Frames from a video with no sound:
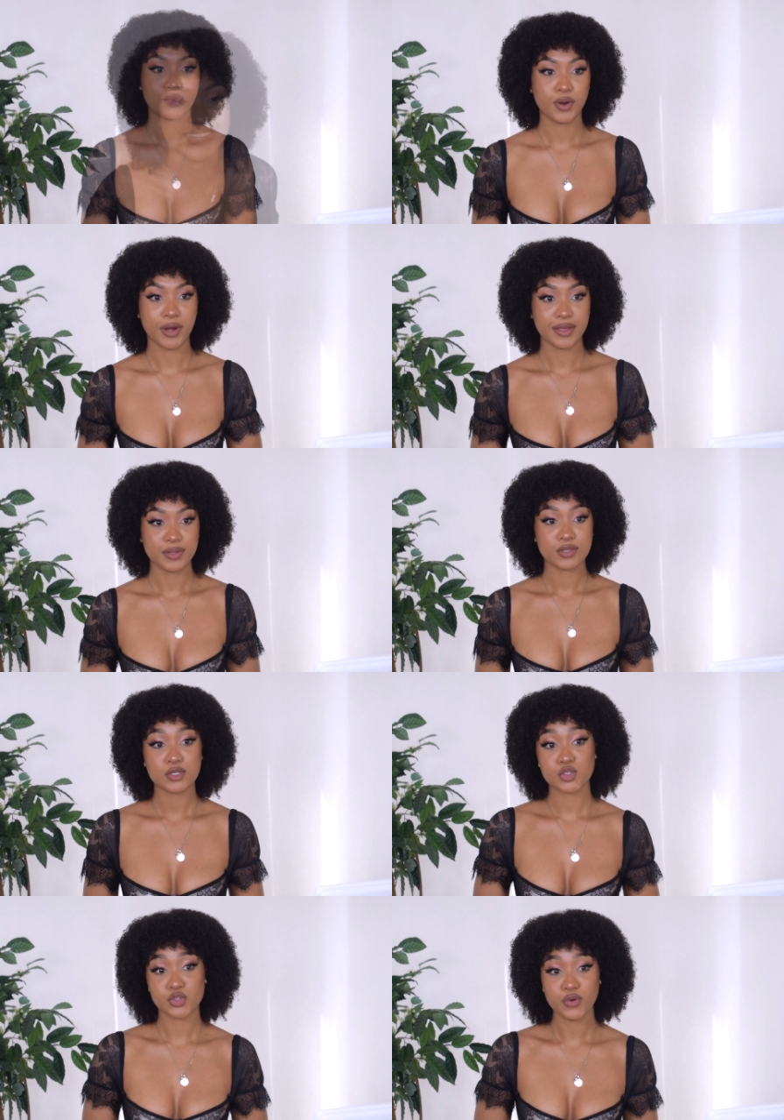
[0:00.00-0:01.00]
All right,
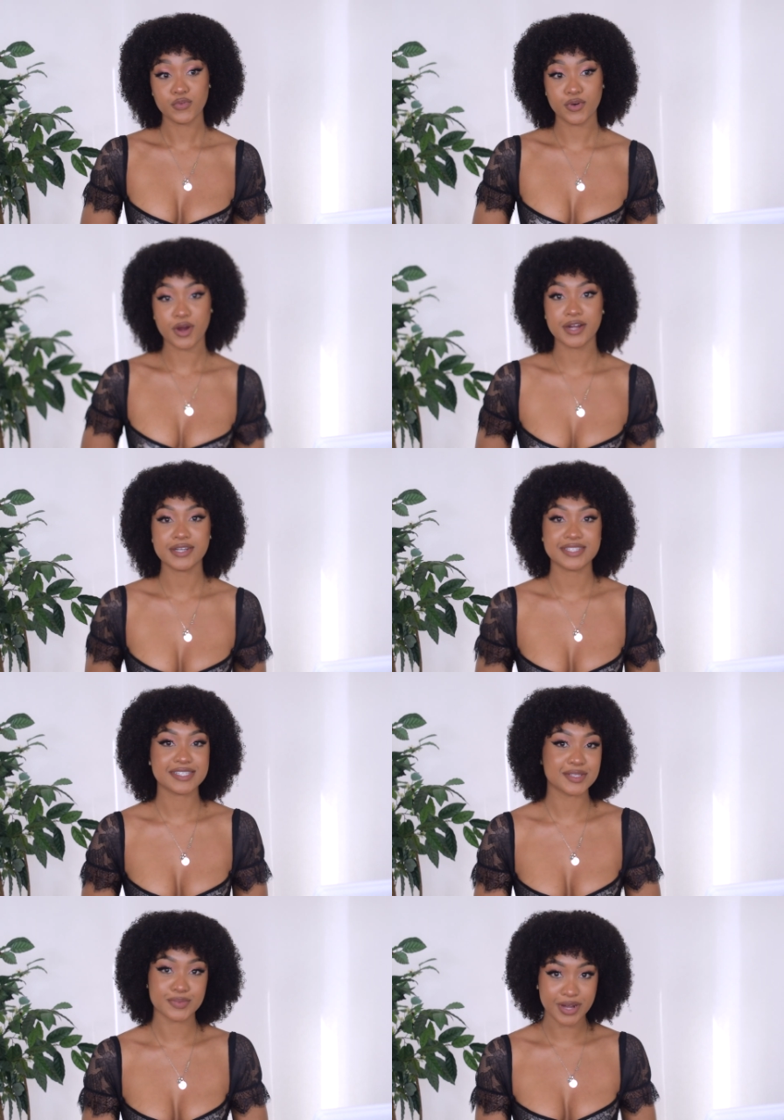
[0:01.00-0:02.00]
so far
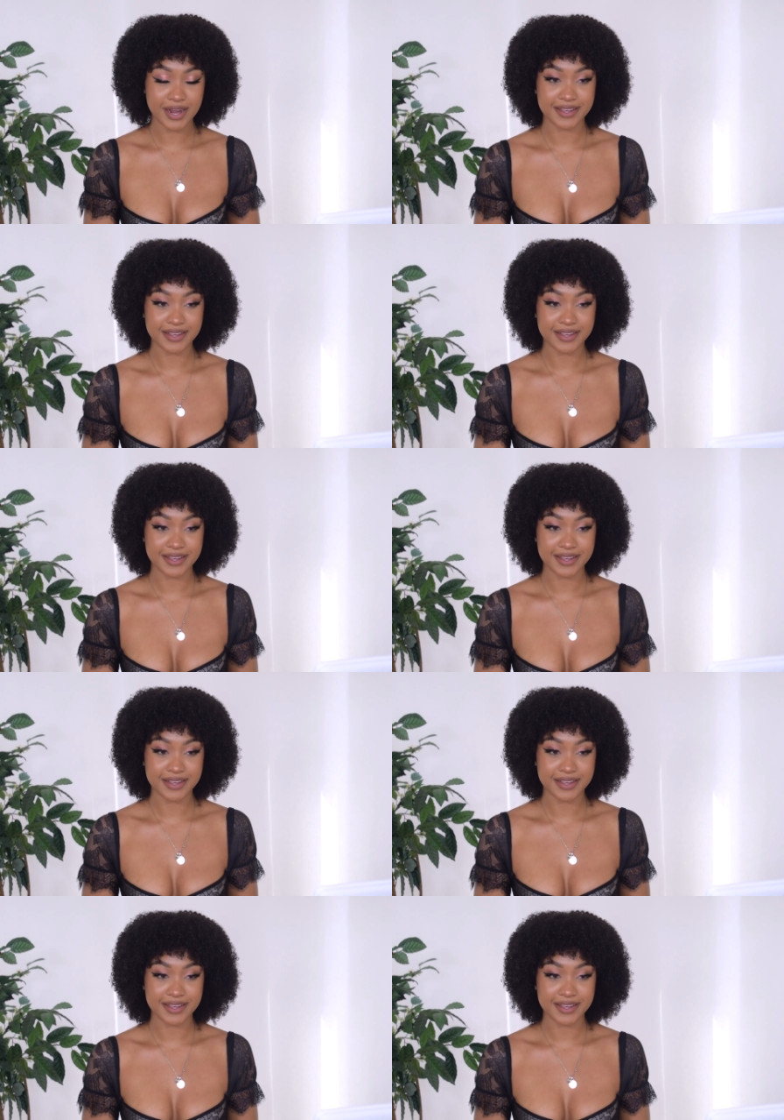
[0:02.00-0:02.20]
this is what I